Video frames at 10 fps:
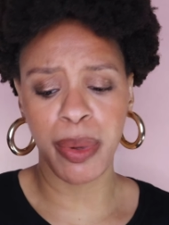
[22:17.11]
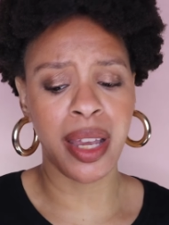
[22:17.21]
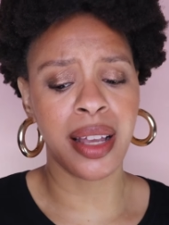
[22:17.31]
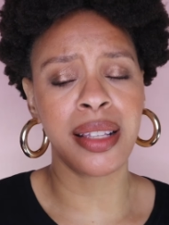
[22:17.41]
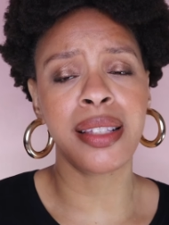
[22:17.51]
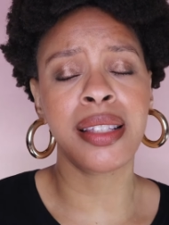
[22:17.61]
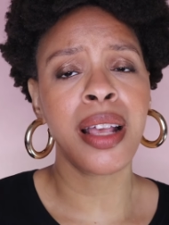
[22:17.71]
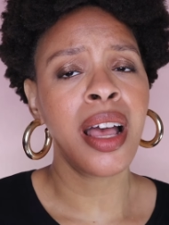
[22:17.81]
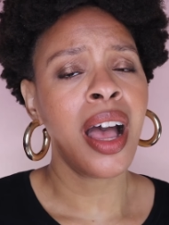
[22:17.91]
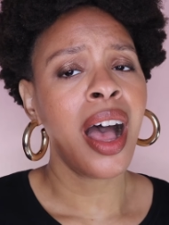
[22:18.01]
because
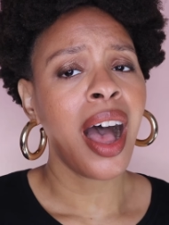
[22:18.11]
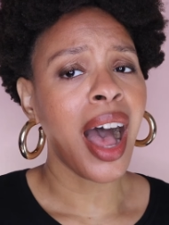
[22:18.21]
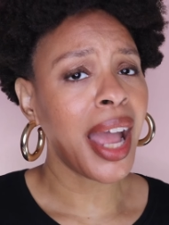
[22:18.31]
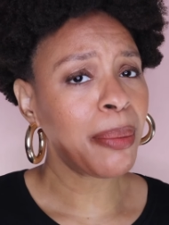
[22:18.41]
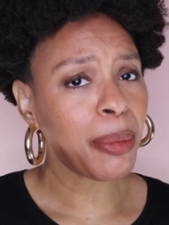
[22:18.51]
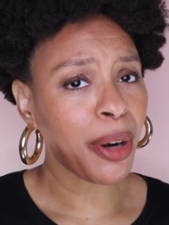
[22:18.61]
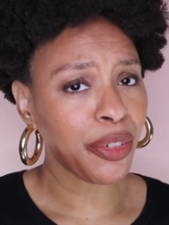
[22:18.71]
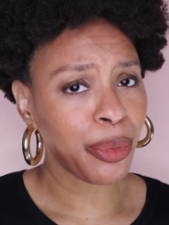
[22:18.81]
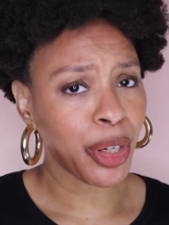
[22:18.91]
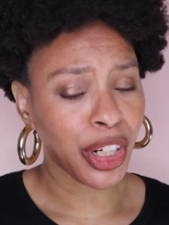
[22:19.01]
I am a
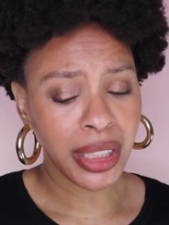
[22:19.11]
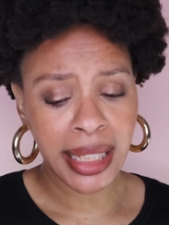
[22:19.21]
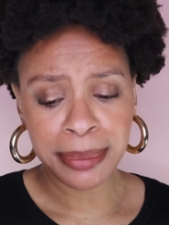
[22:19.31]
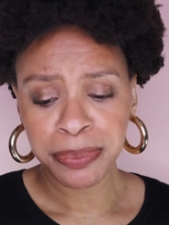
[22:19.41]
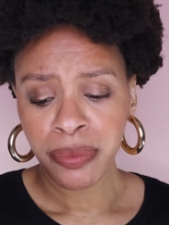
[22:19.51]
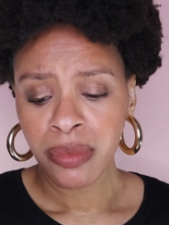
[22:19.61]
perfume girly.